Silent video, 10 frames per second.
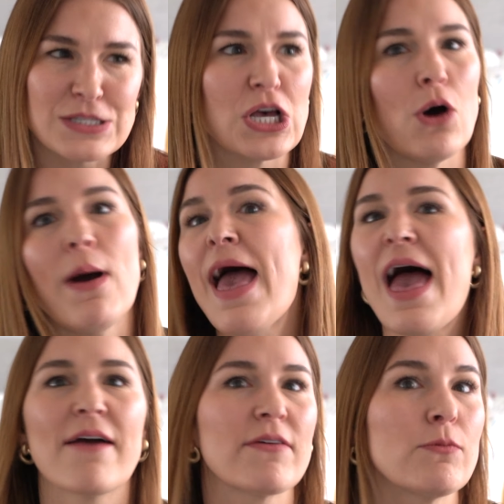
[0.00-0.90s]
So
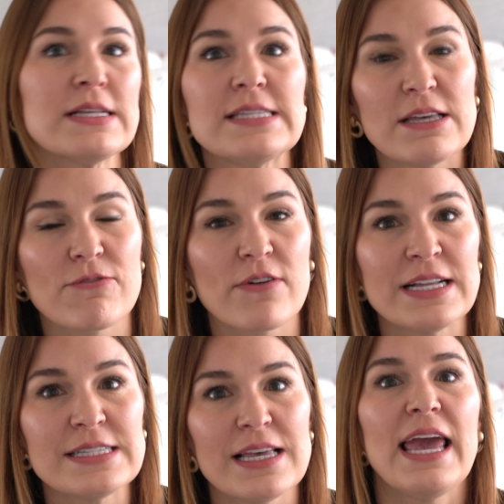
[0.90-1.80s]
everyone's different.